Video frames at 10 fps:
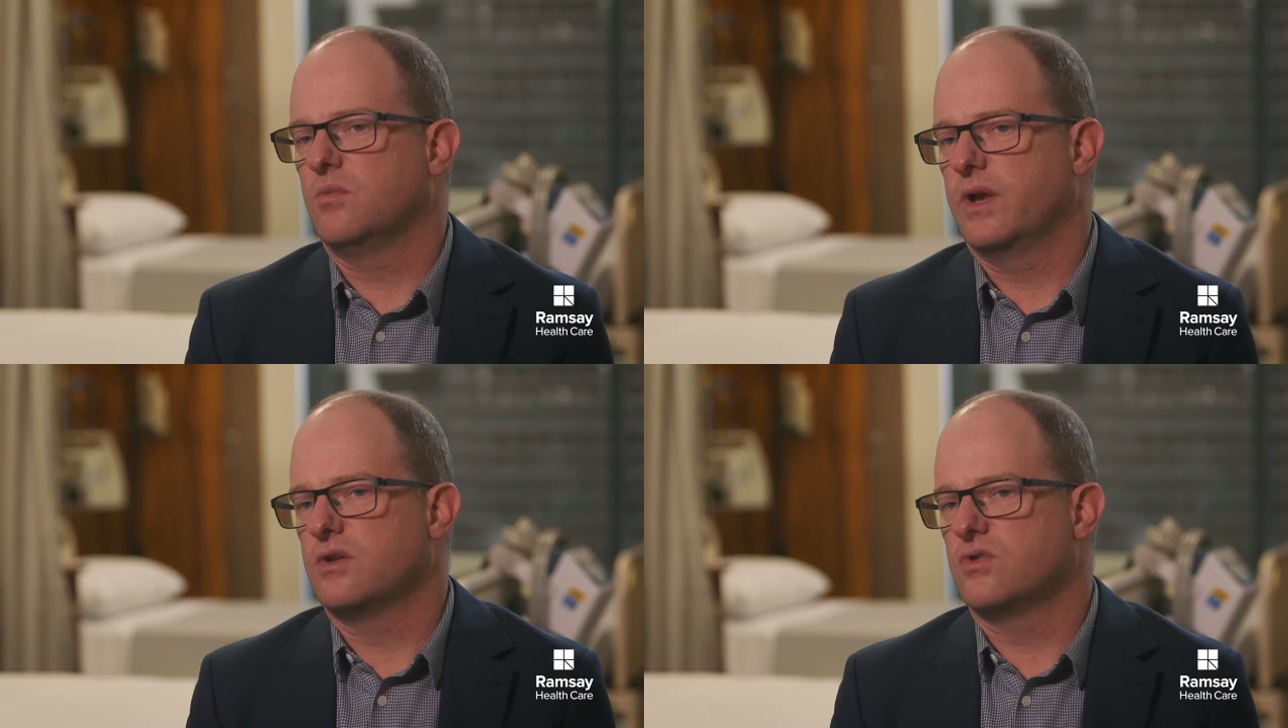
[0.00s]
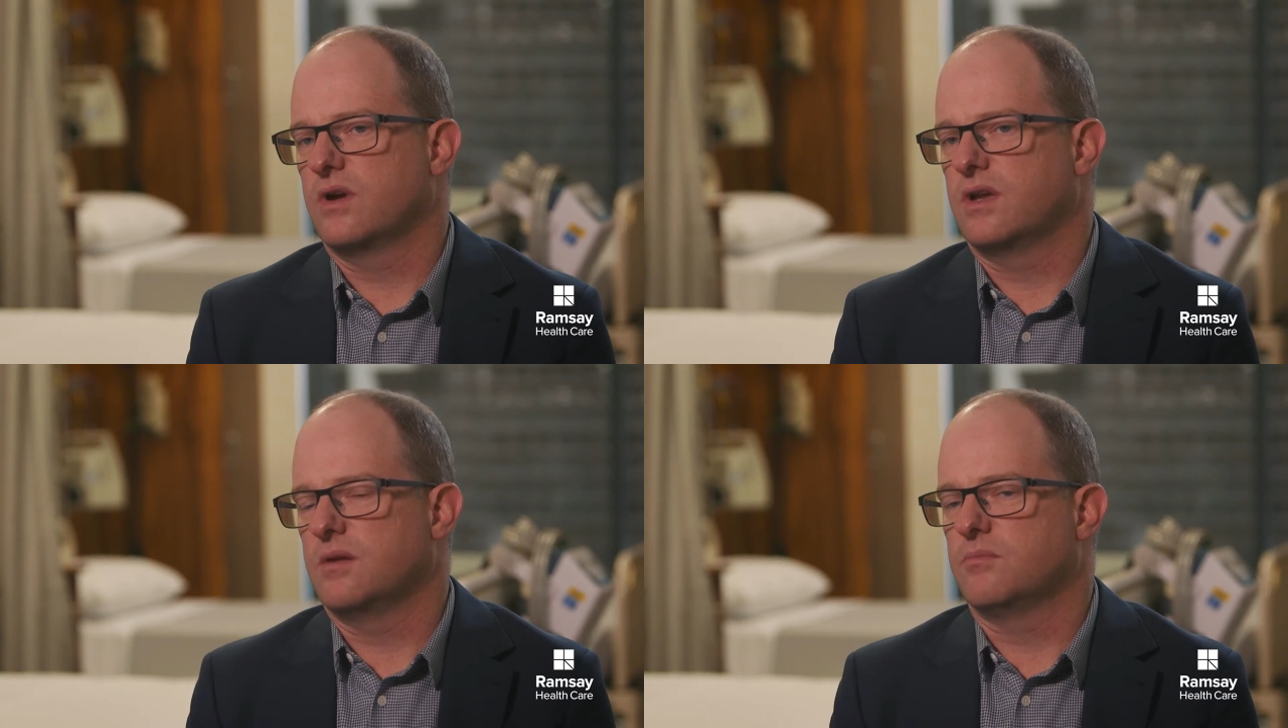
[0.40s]
when
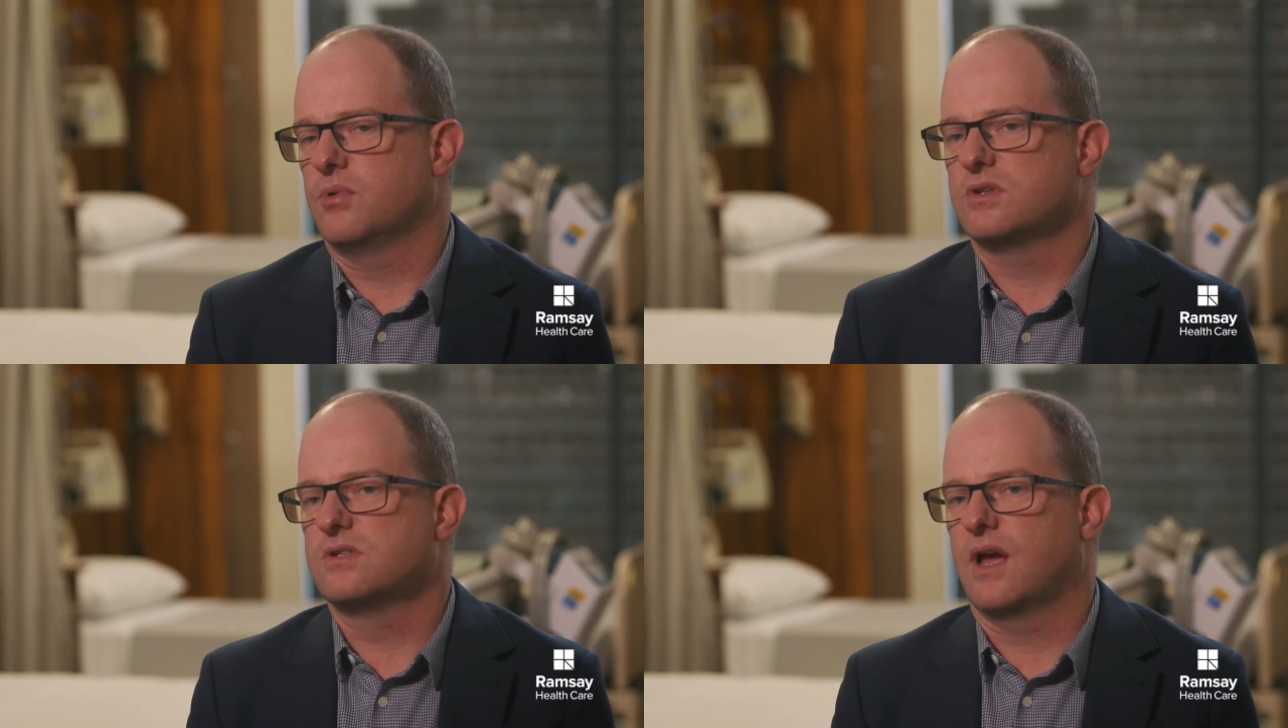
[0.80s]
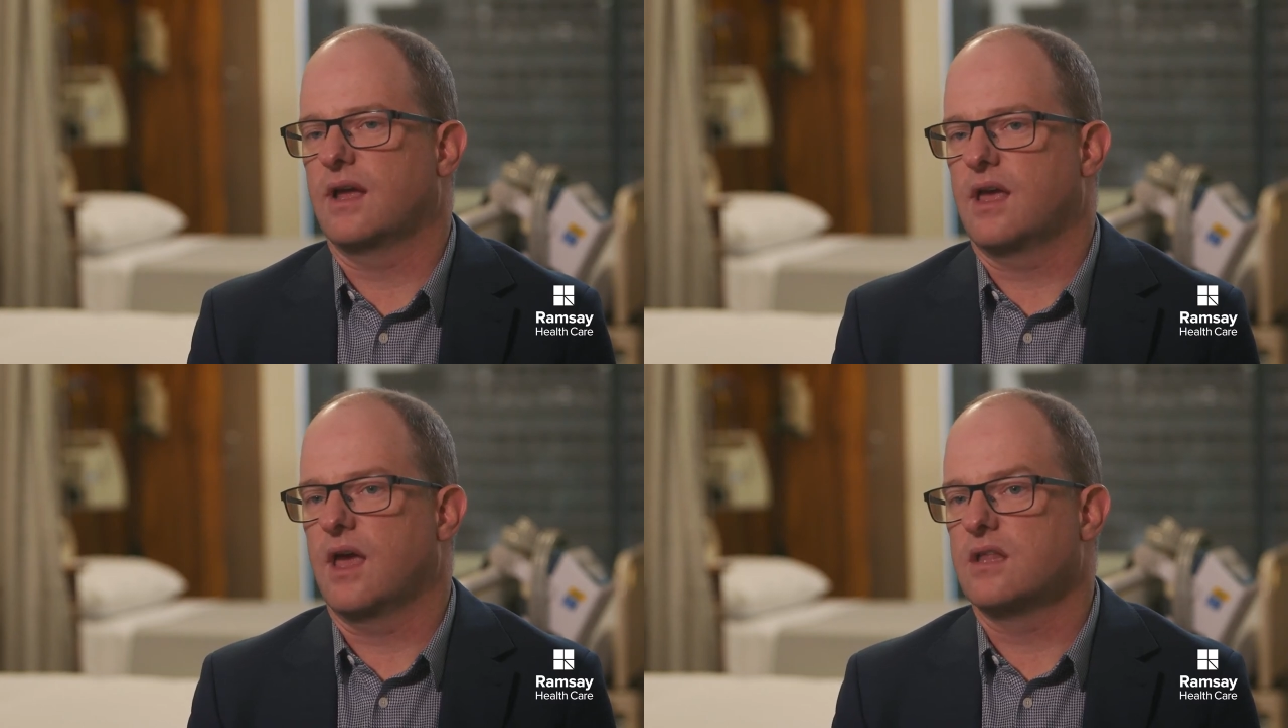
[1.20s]
treating
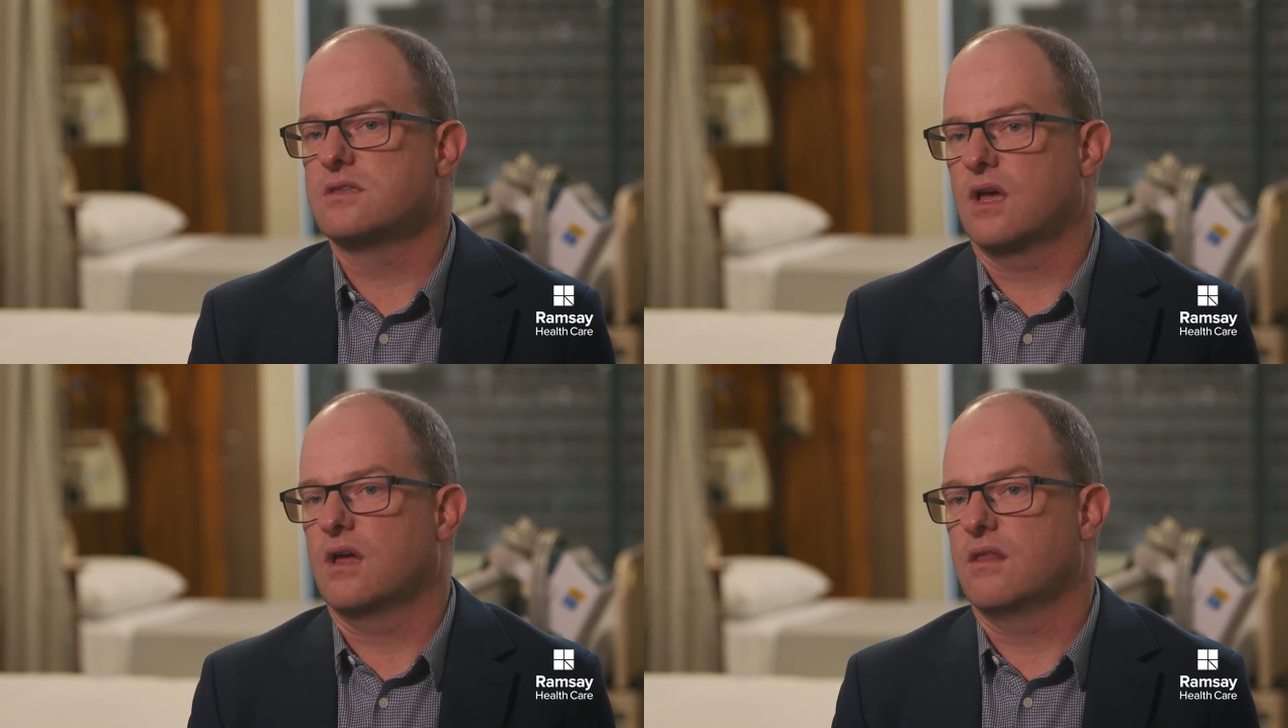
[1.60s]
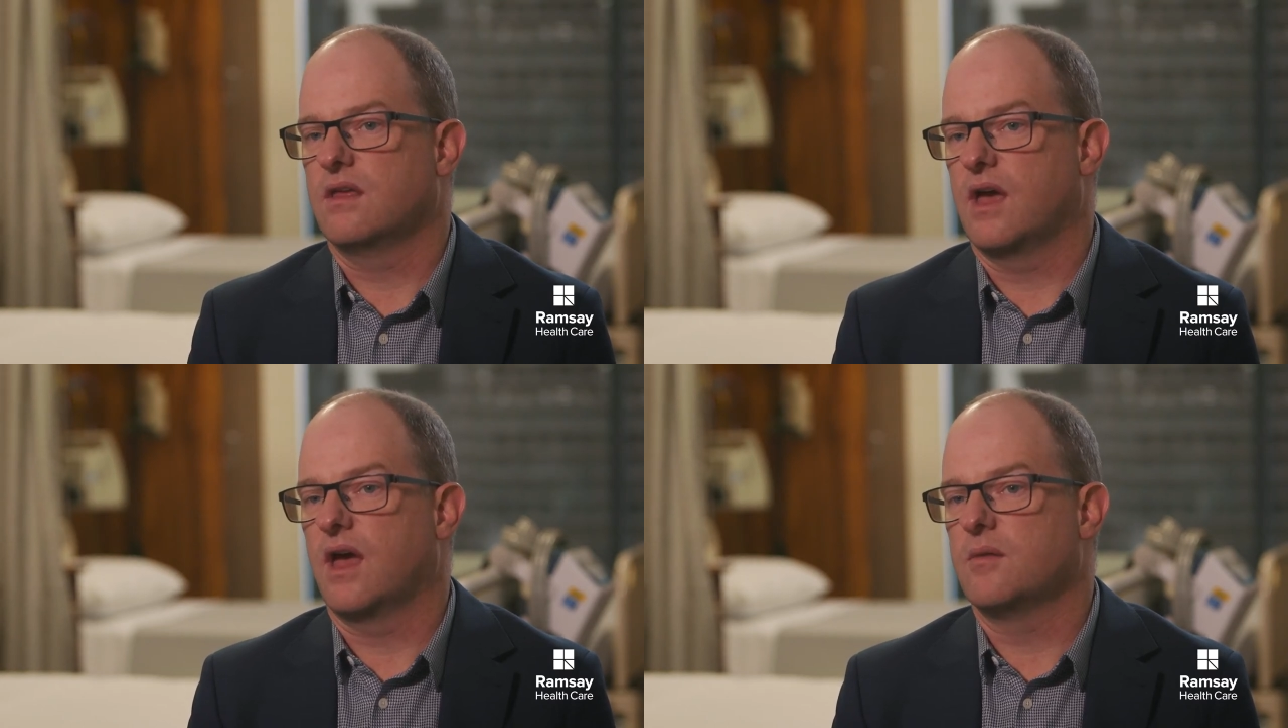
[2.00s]
prostate cancer,
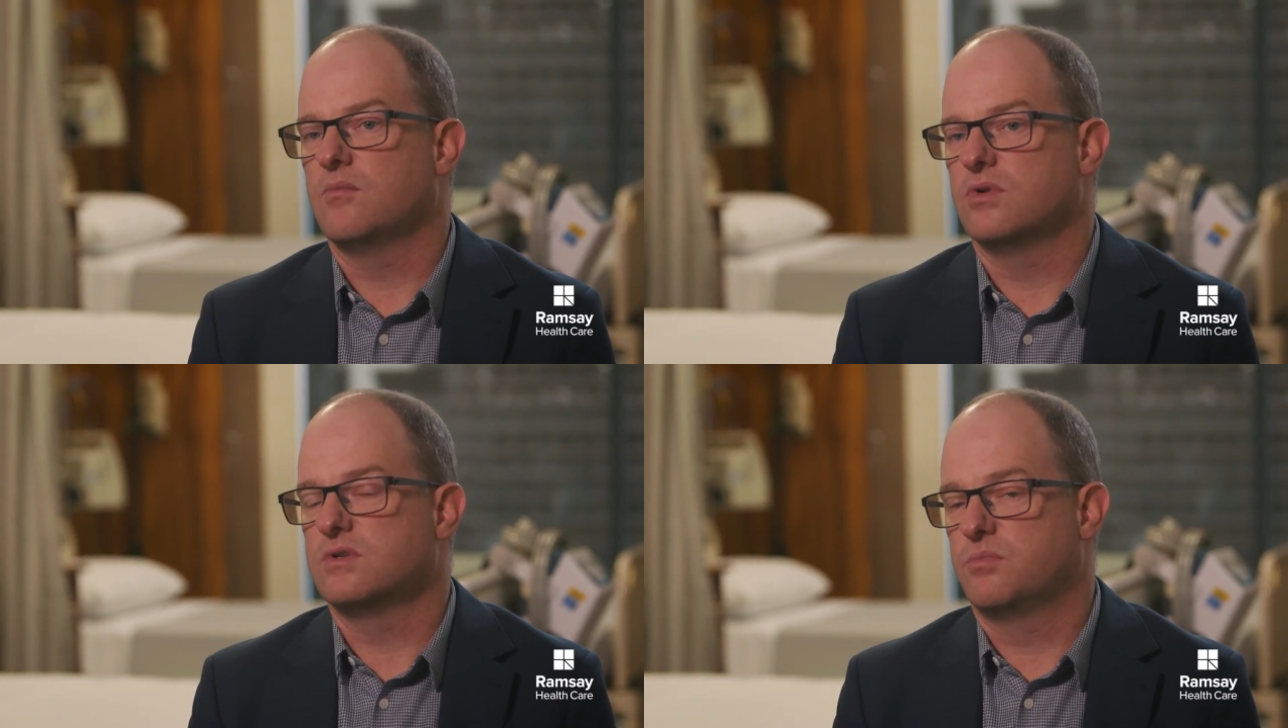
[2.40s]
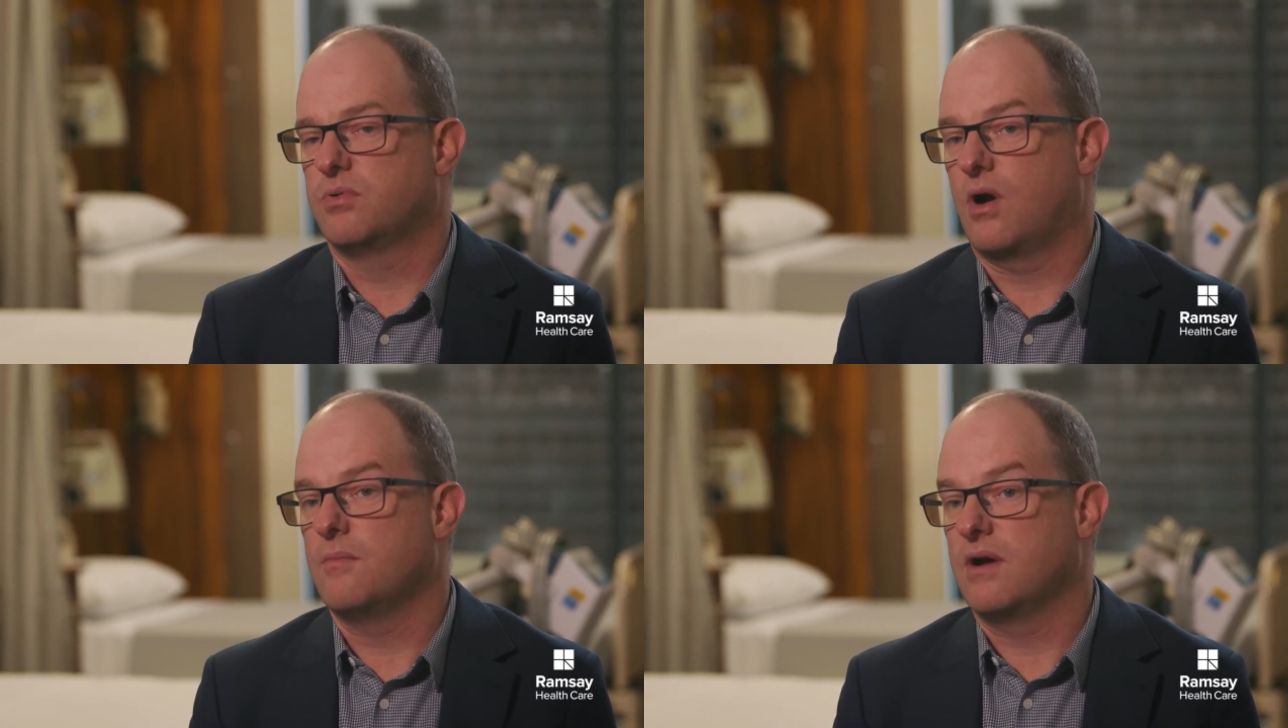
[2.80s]
the aim was
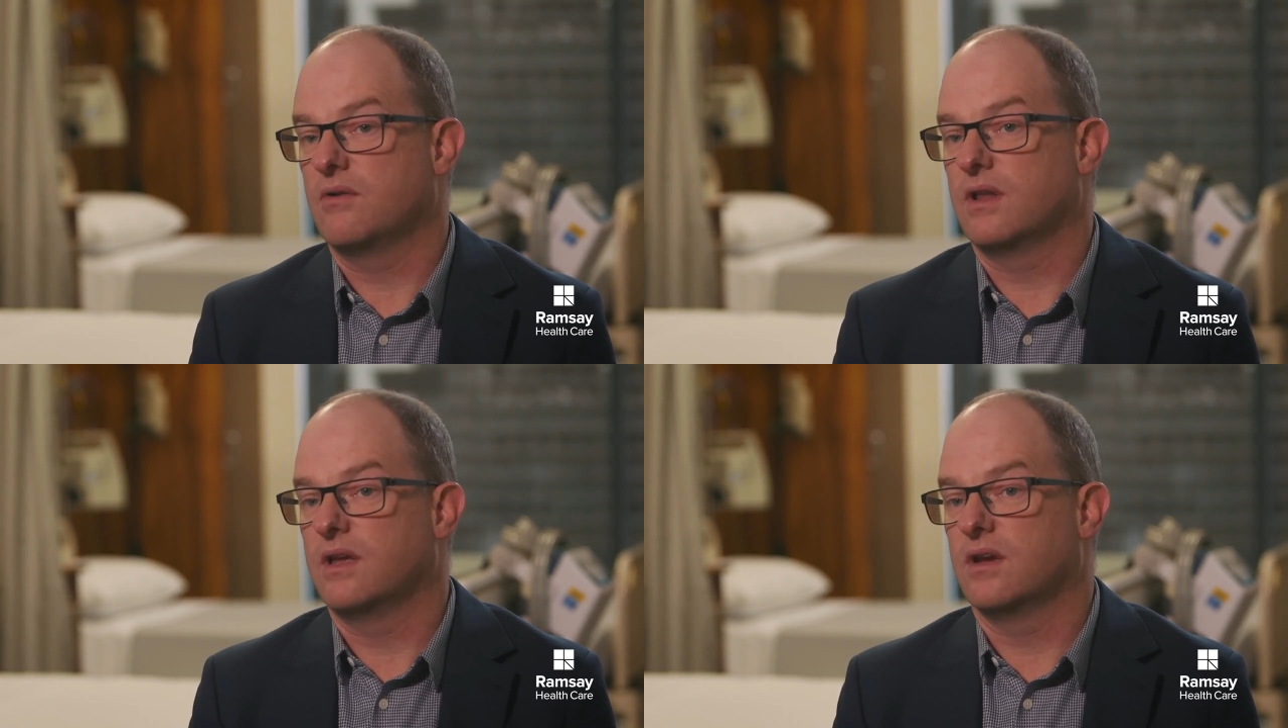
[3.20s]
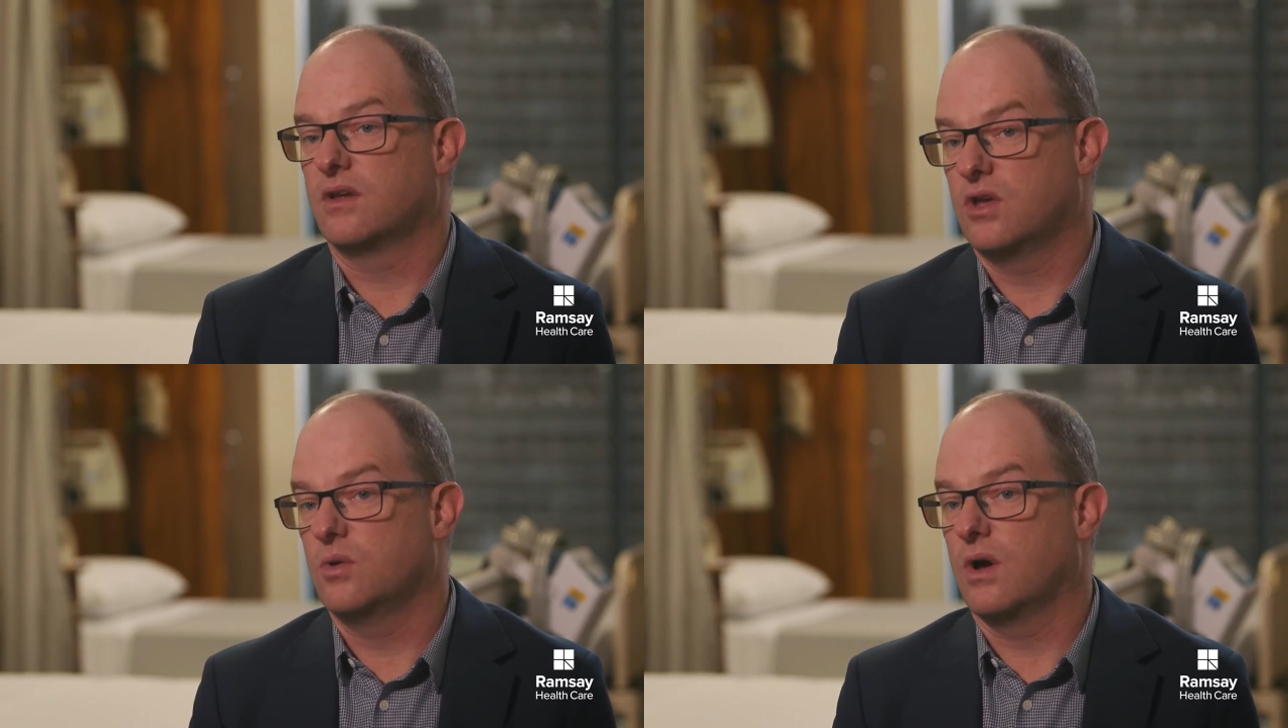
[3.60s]
primarily a
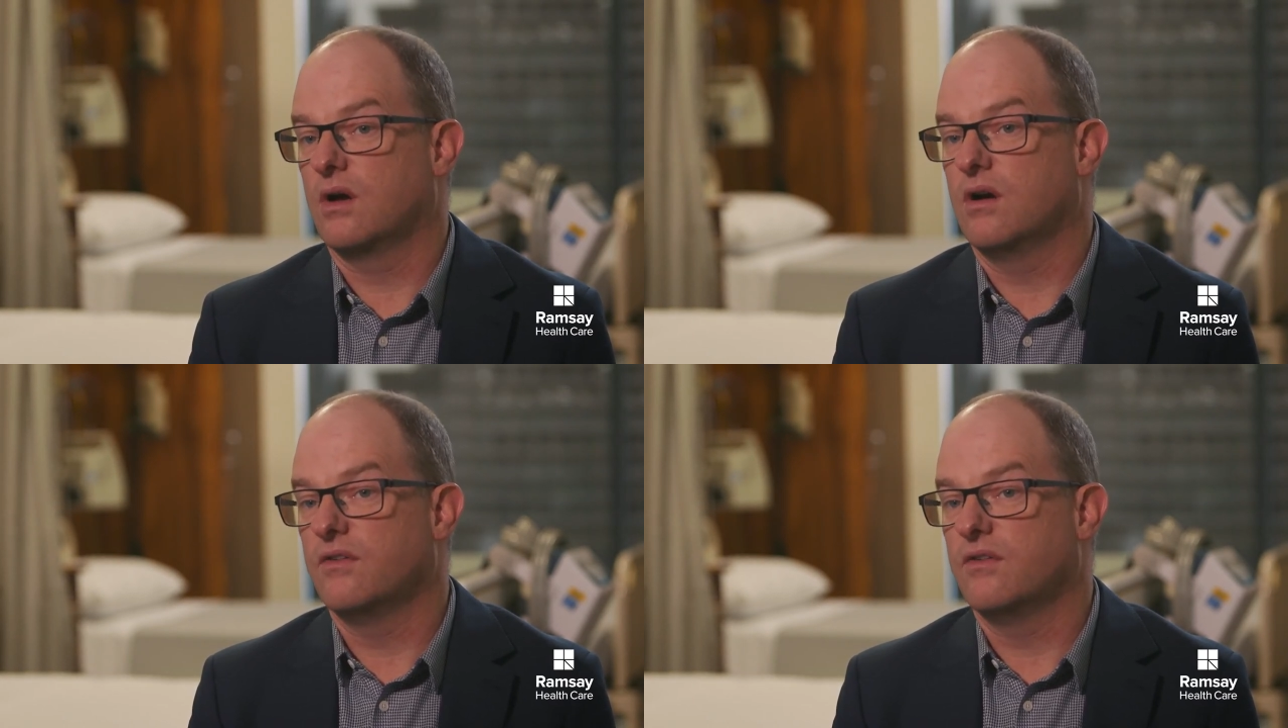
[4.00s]
cure,